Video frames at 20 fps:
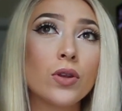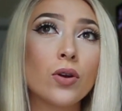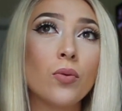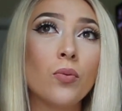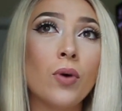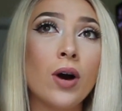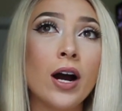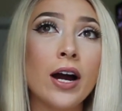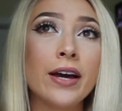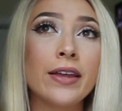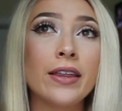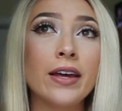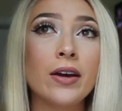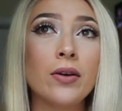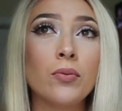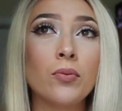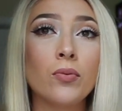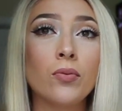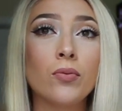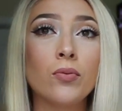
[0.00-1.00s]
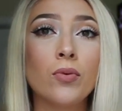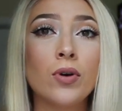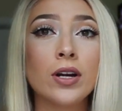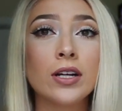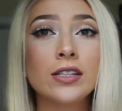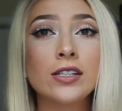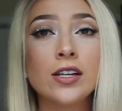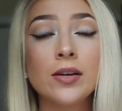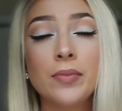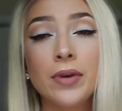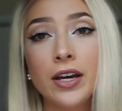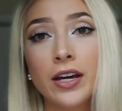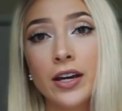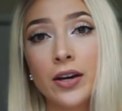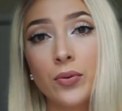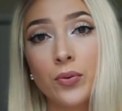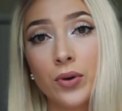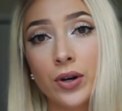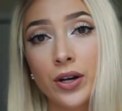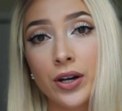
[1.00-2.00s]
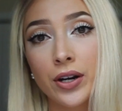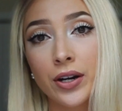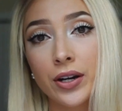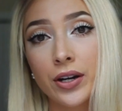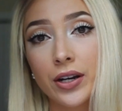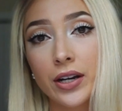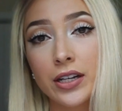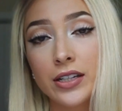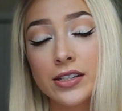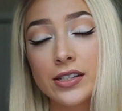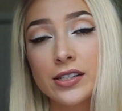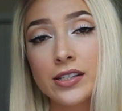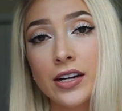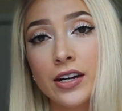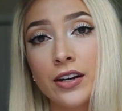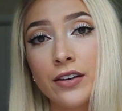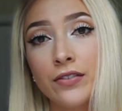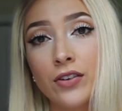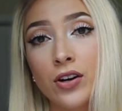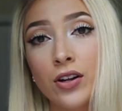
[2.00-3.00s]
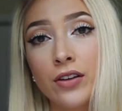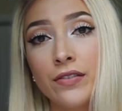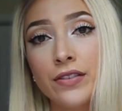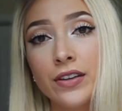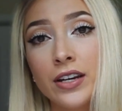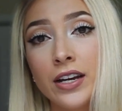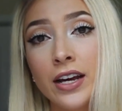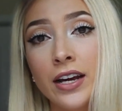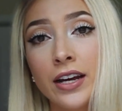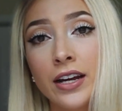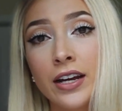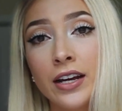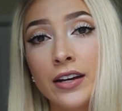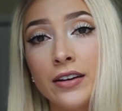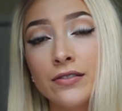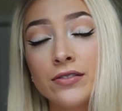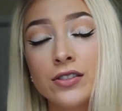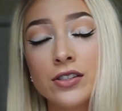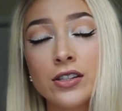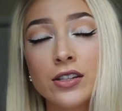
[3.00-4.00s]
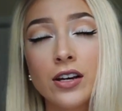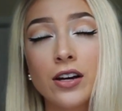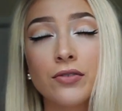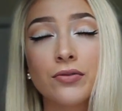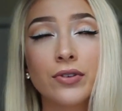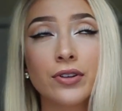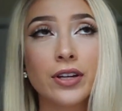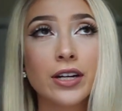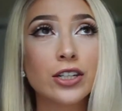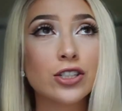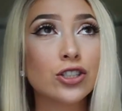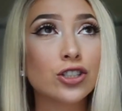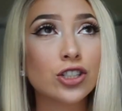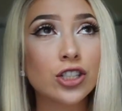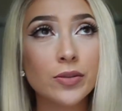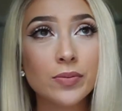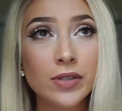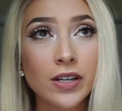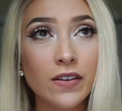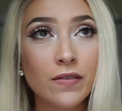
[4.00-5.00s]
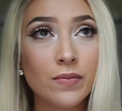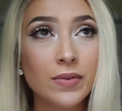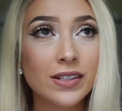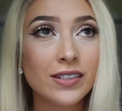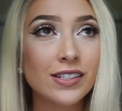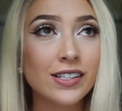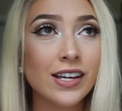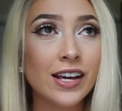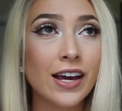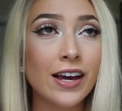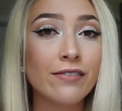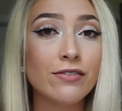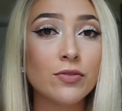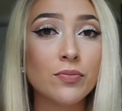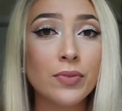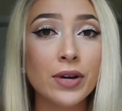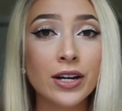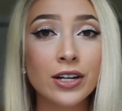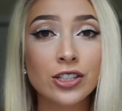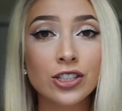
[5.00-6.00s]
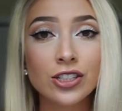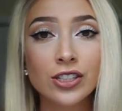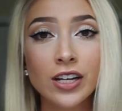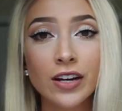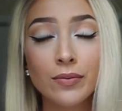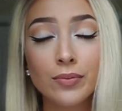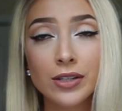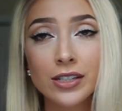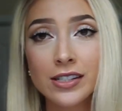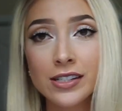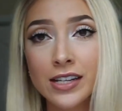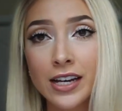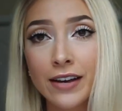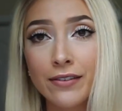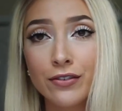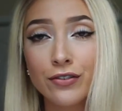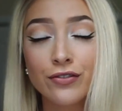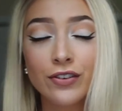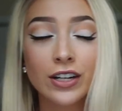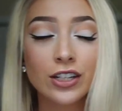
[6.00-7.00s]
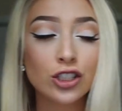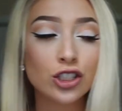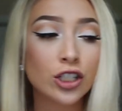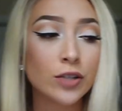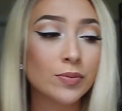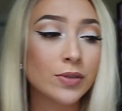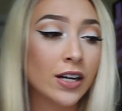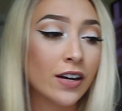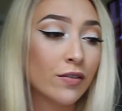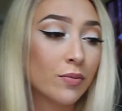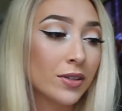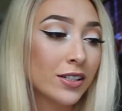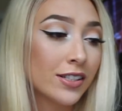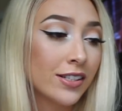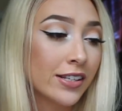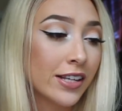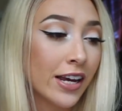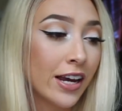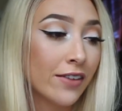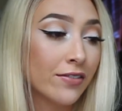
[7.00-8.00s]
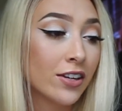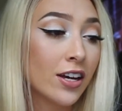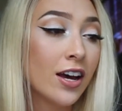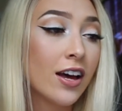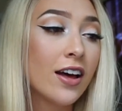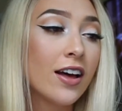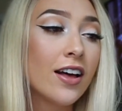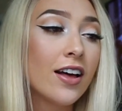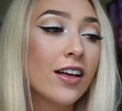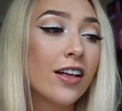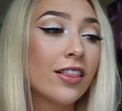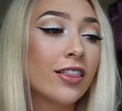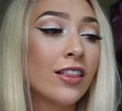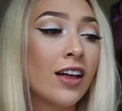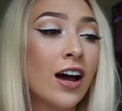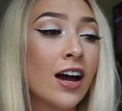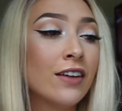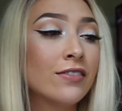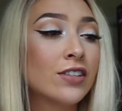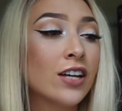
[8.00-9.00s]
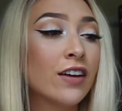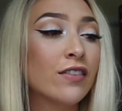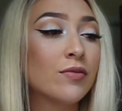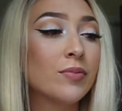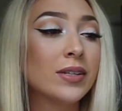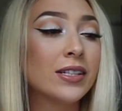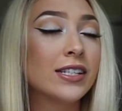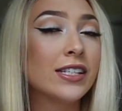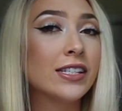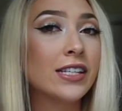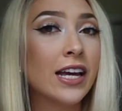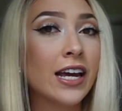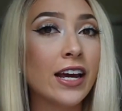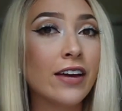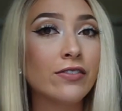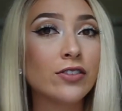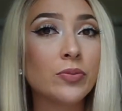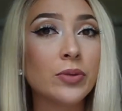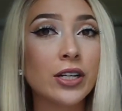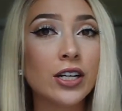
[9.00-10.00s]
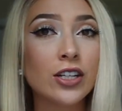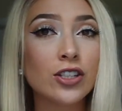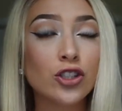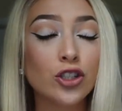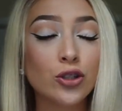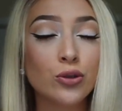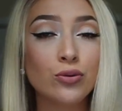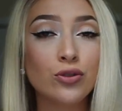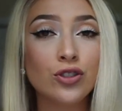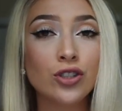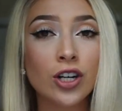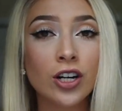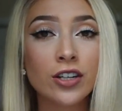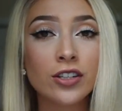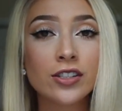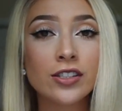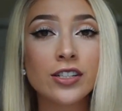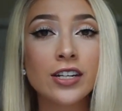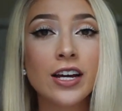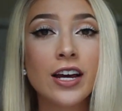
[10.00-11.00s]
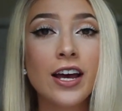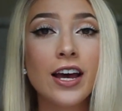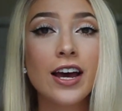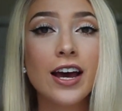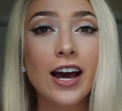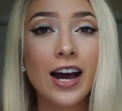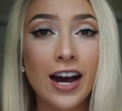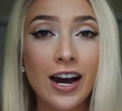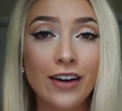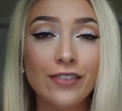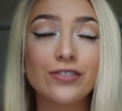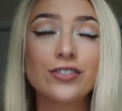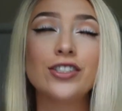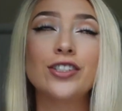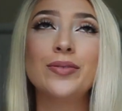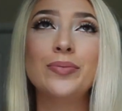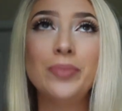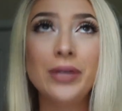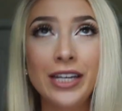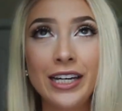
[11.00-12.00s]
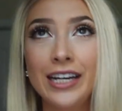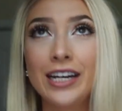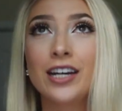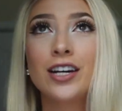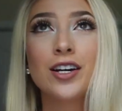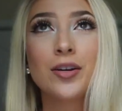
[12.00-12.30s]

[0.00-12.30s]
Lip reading: why they wanted to make it work instead of all of the negatives. Relationships have been saved, marriages have been saved, friendships have been saved, lives have been saved because you just have to be